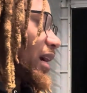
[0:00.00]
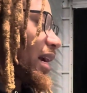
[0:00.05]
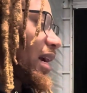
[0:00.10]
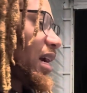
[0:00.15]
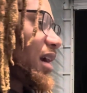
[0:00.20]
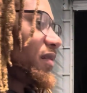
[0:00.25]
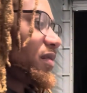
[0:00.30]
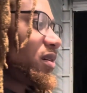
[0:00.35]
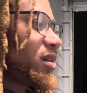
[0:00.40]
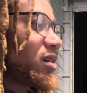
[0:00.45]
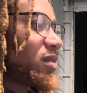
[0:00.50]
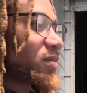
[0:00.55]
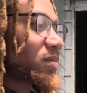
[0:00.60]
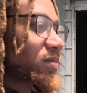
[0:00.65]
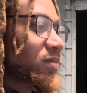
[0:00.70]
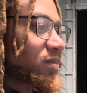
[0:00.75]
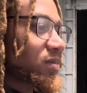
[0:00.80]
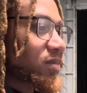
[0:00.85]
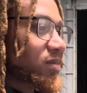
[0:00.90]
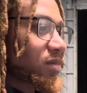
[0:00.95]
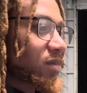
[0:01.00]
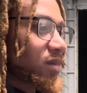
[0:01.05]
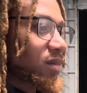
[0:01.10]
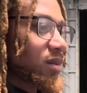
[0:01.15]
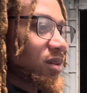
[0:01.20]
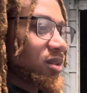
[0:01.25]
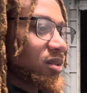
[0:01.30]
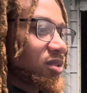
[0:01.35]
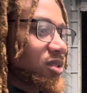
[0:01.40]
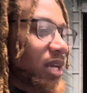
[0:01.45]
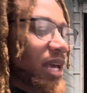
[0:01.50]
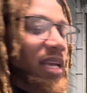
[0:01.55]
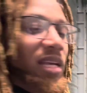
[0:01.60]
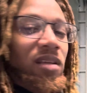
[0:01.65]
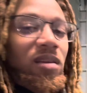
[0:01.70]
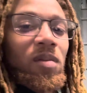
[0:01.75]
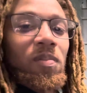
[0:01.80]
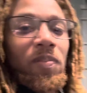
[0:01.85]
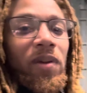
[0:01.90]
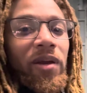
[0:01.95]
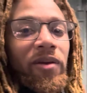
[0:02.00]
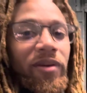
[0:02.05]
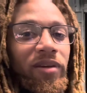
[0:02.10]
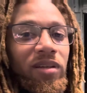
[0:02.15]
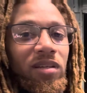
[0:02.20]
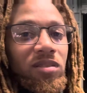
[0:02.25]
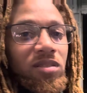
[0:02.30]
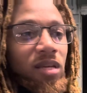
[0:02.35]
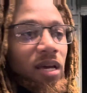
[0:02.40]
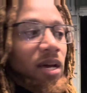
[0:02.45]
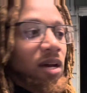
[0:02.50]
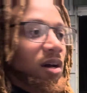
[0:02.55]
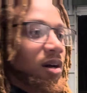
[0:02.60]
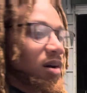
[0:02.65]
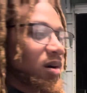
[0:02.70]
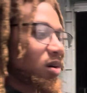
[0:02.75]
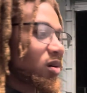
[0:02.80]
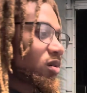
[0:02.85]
haven't taken the bearings out